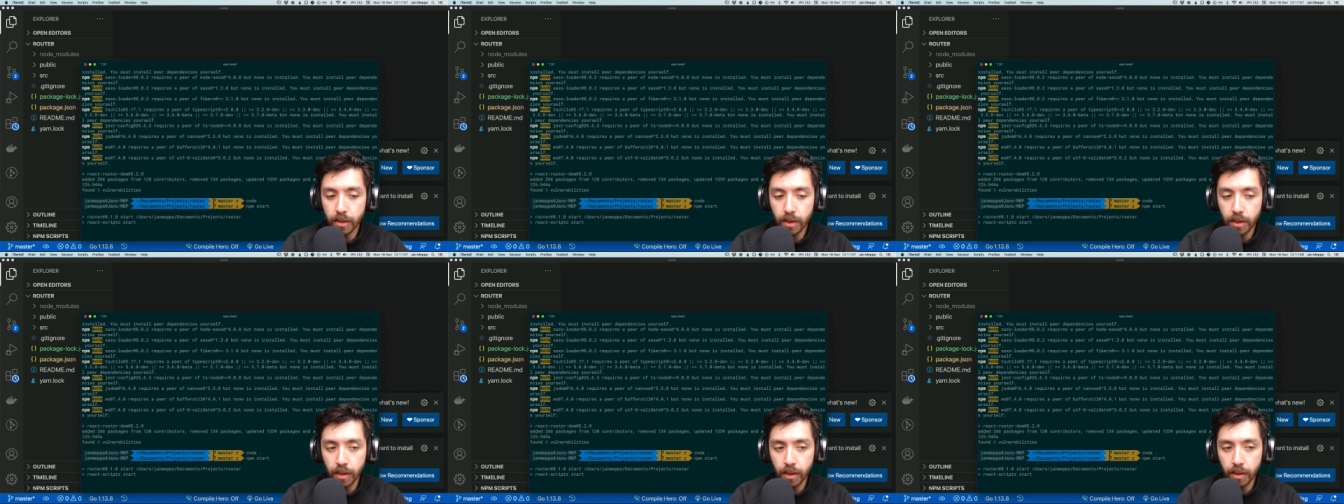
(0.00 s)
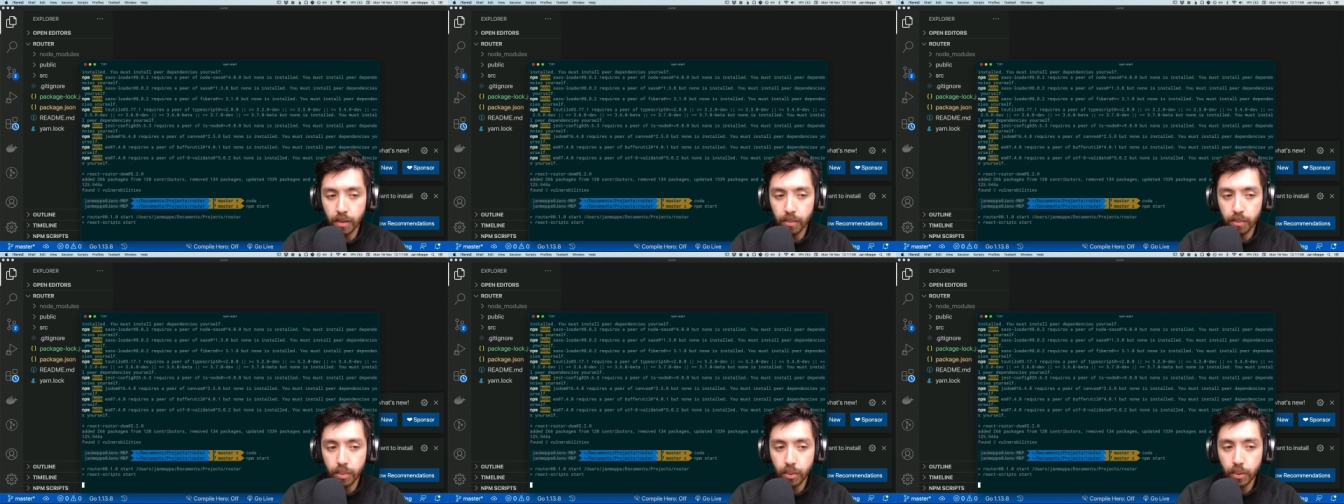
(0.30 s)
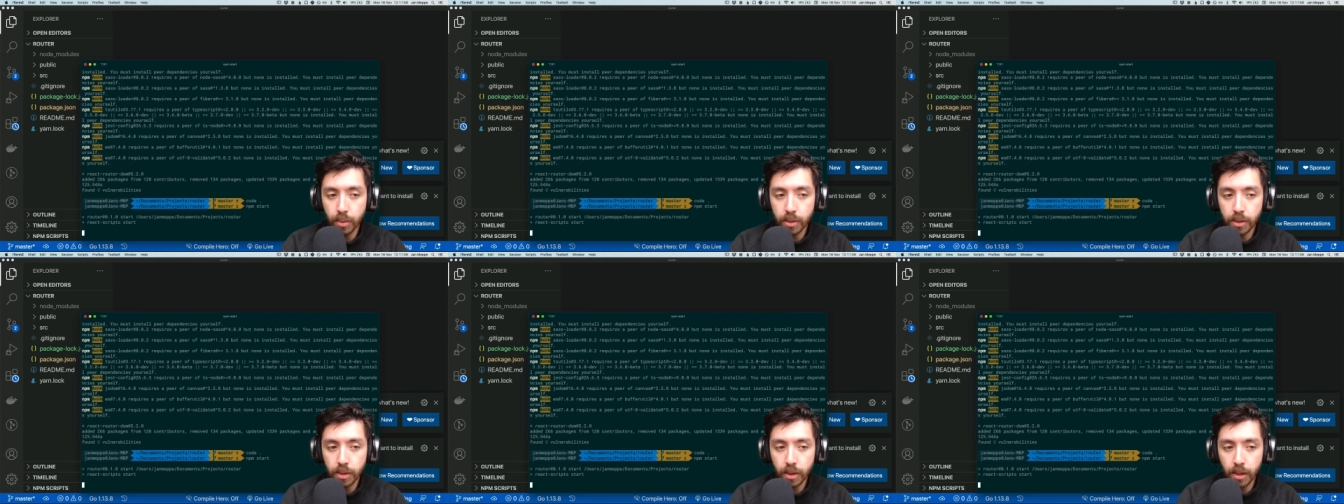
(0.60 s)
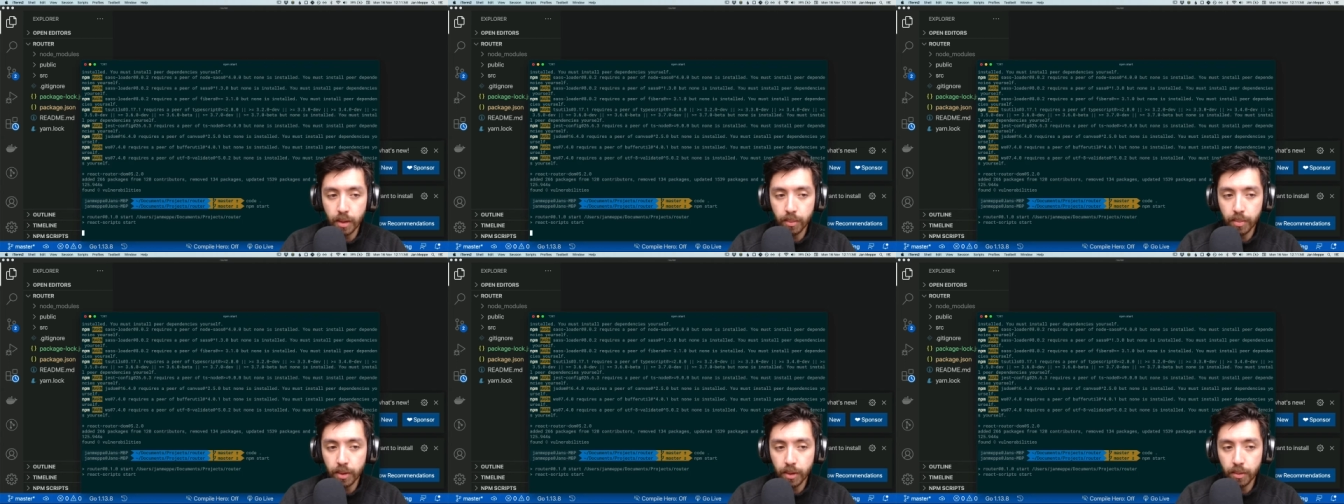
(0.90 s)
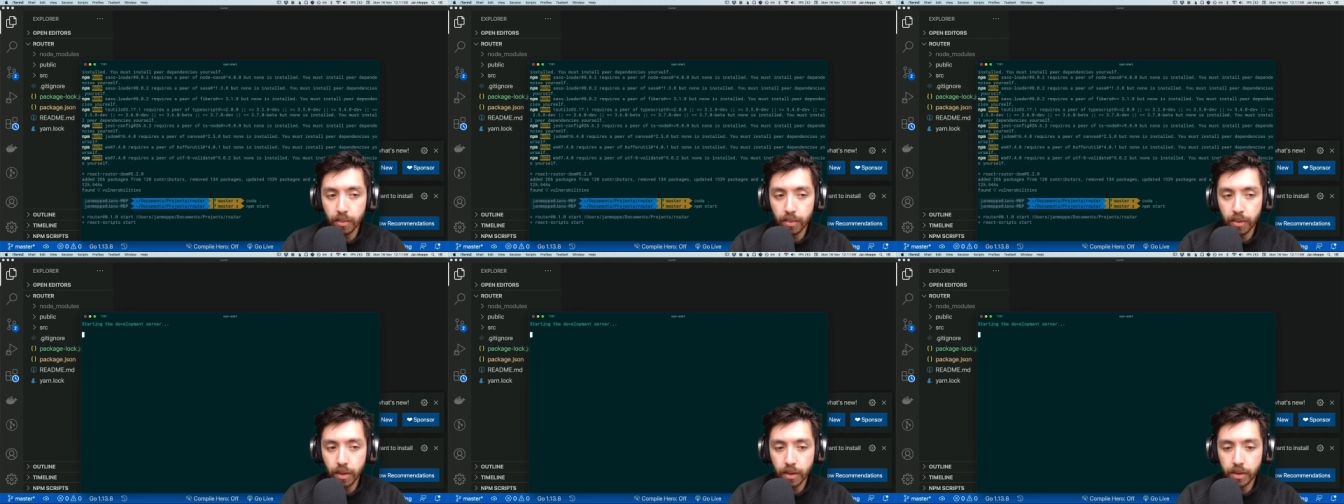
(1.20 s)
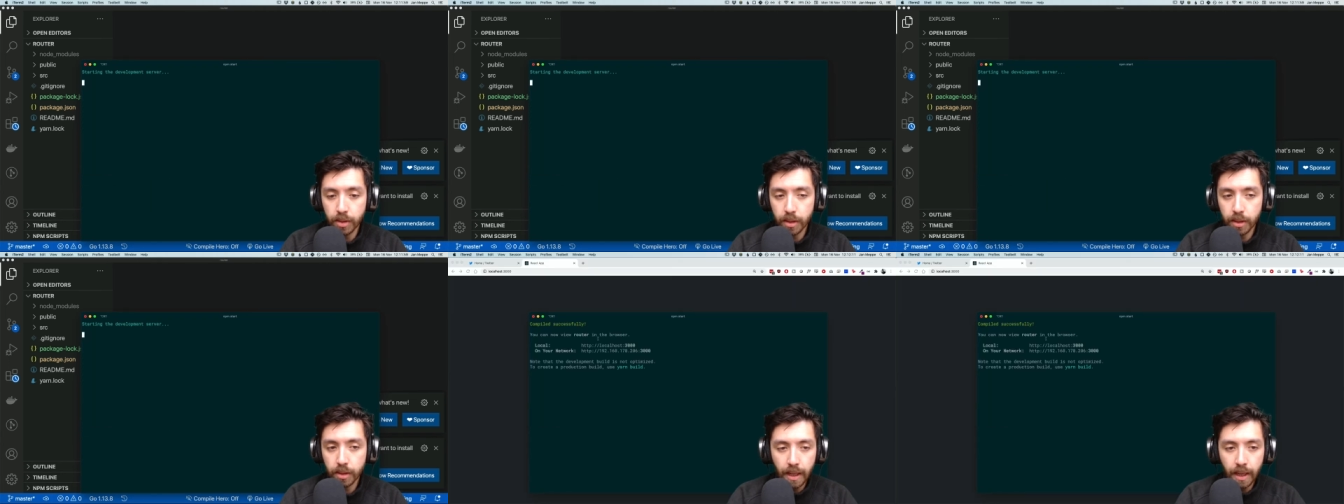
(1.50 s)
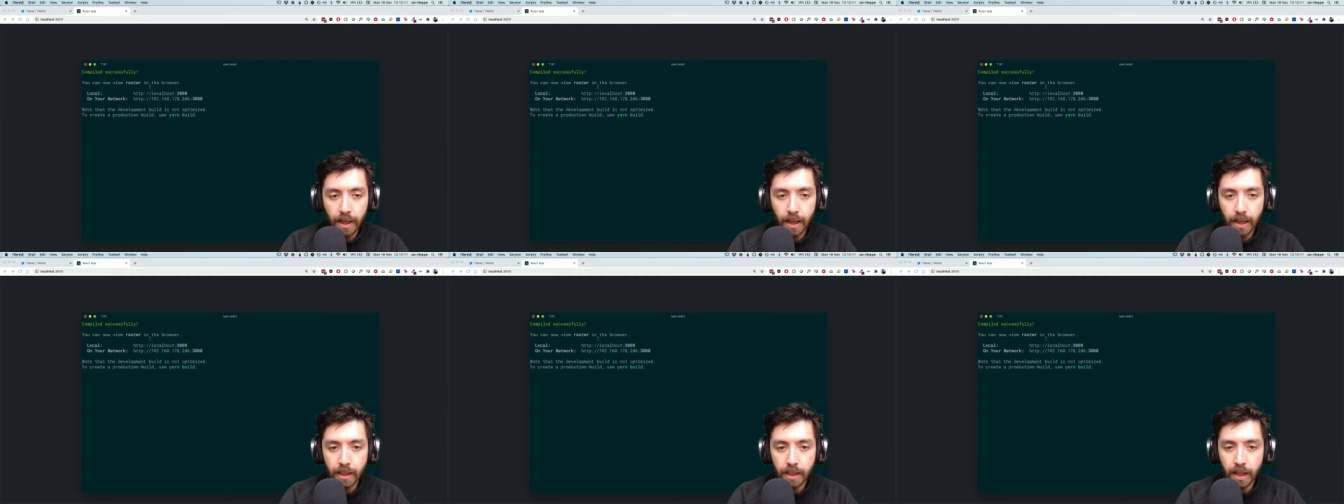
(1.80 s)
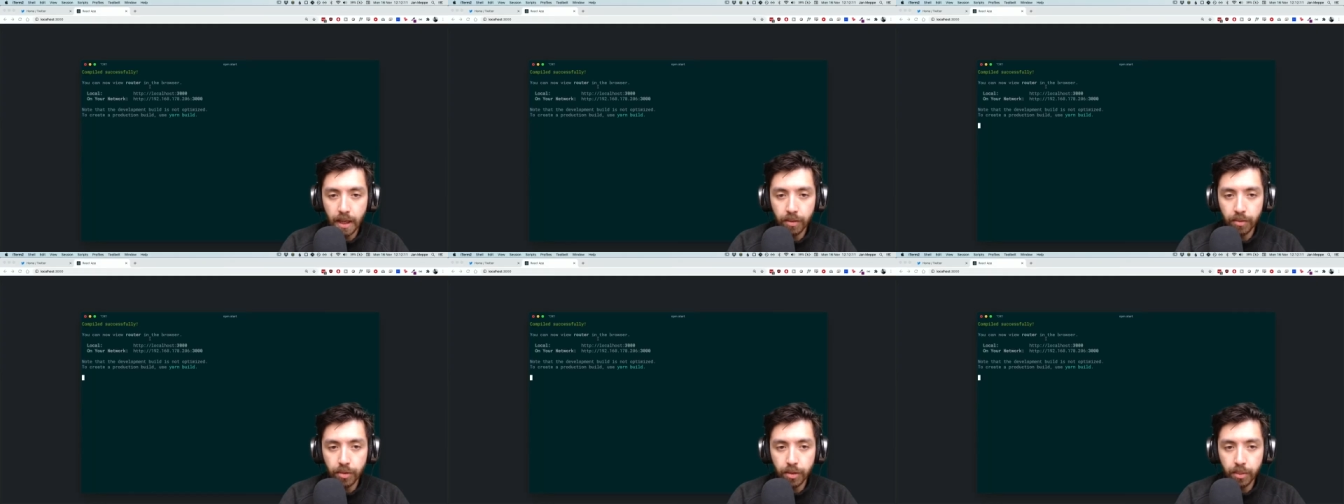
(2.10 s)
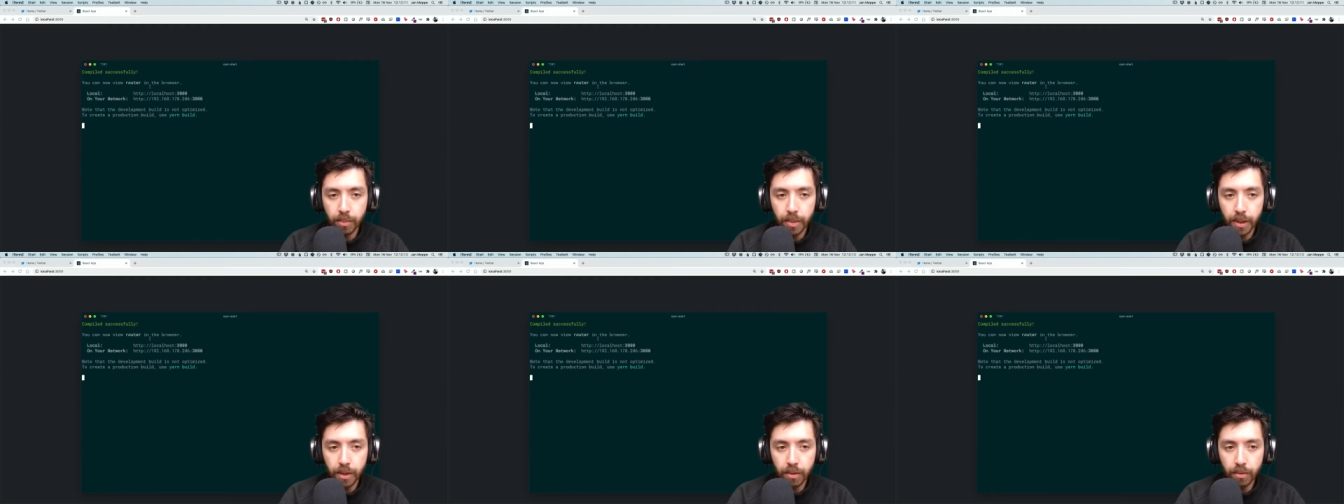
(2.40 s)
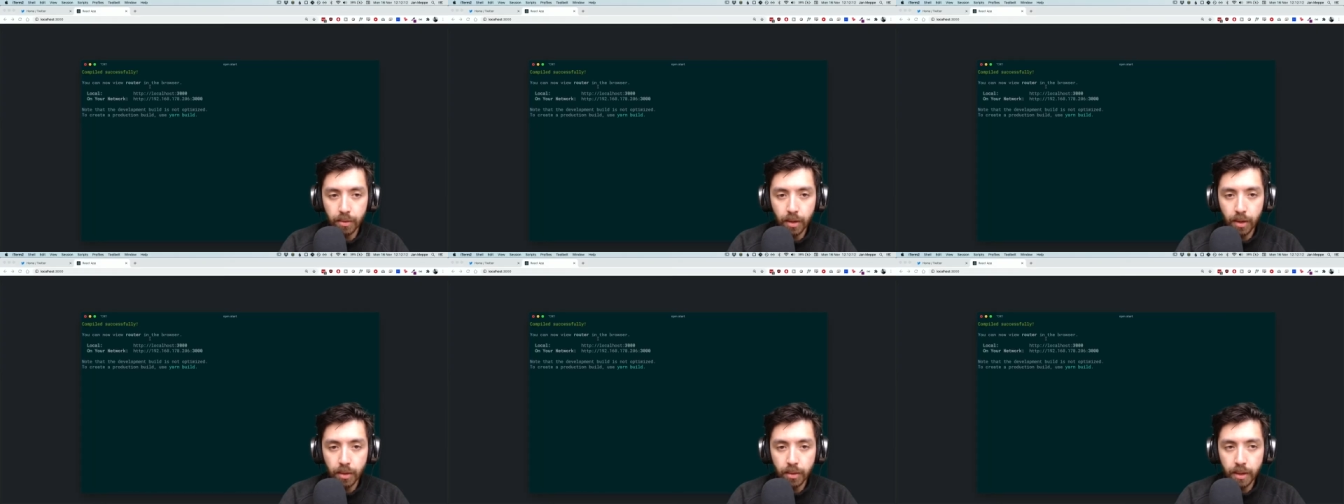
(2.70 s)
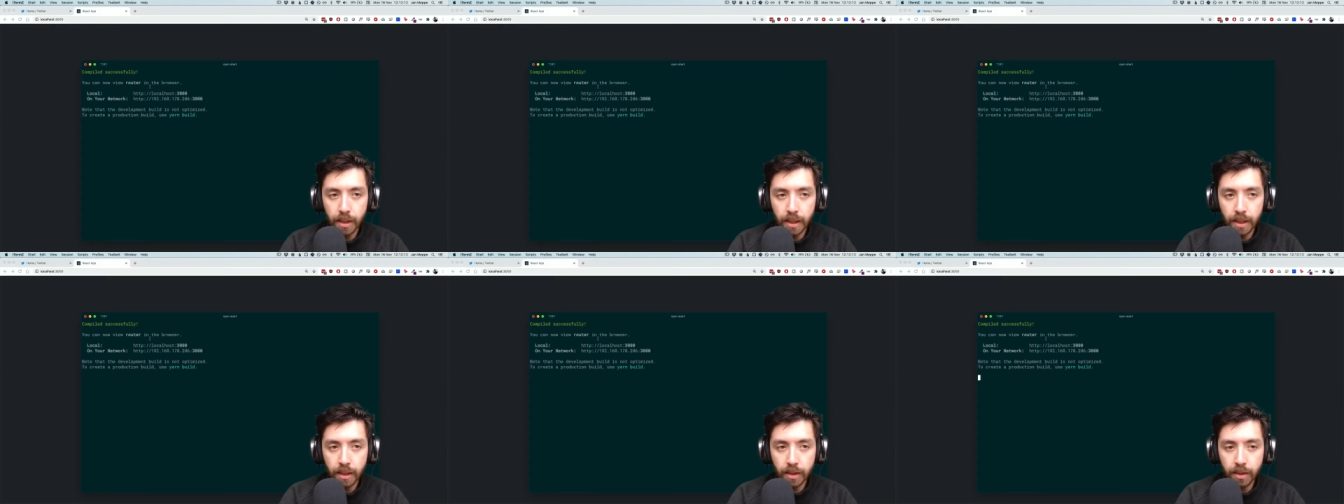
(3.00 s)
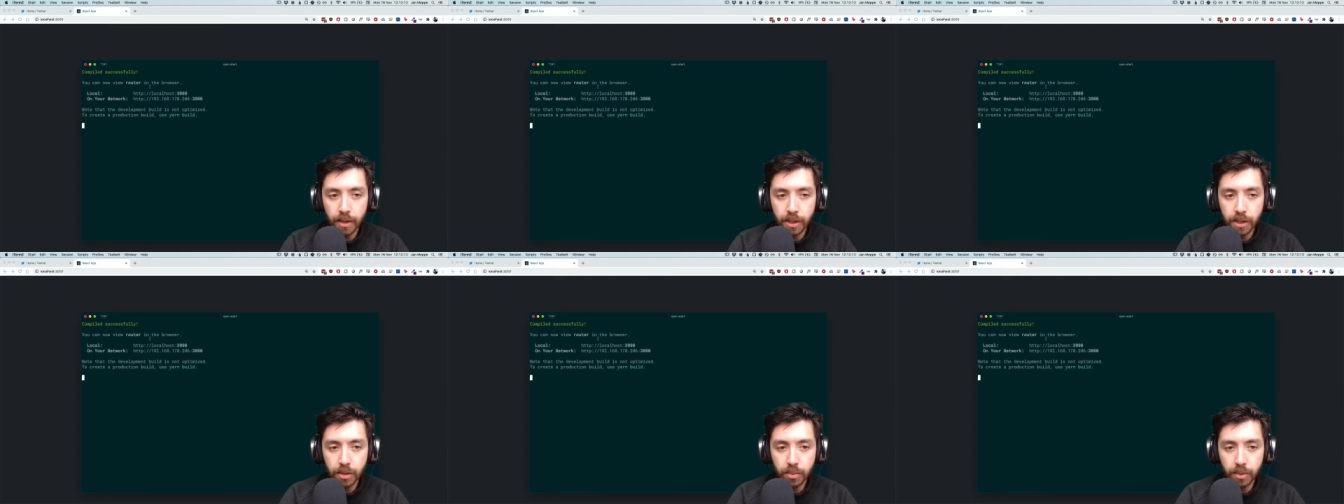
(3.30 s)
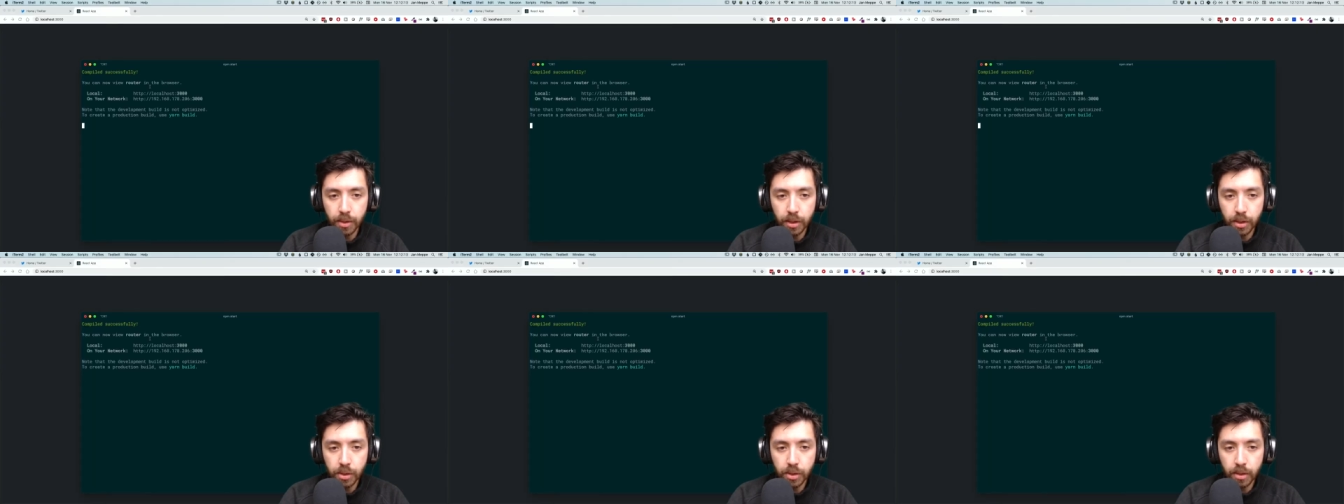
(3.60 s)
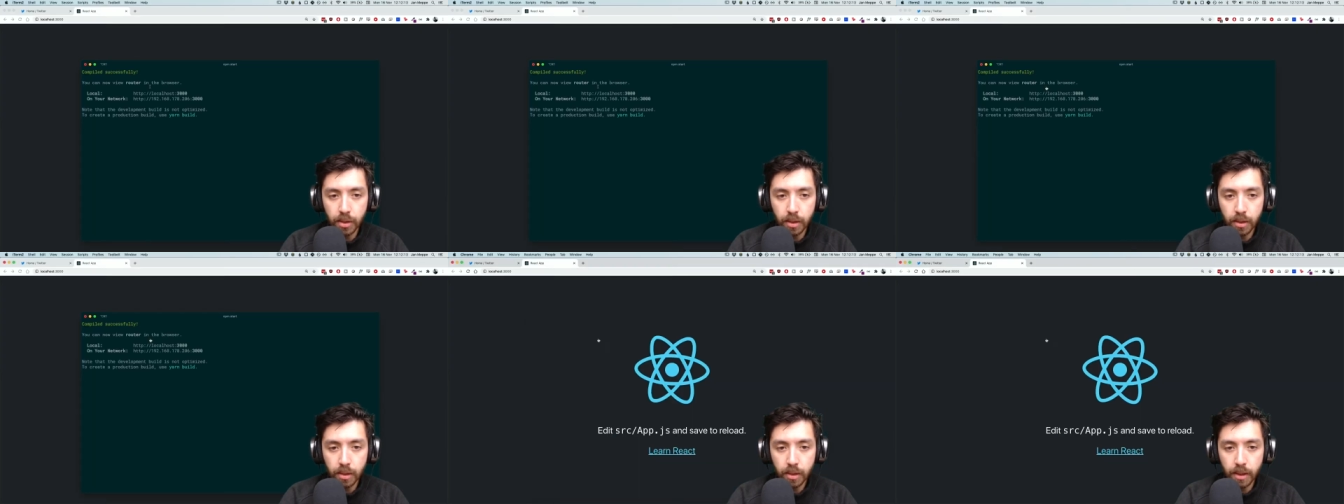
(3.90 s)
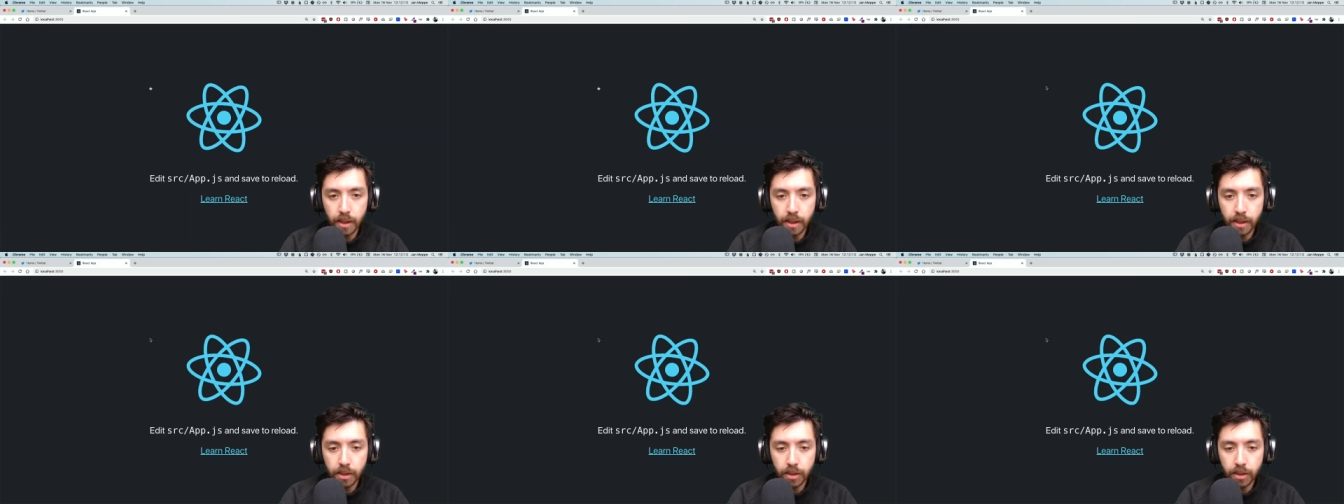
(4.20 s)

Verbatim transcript: uh, boots up our project. And after a bit of loading, this is what it should look like.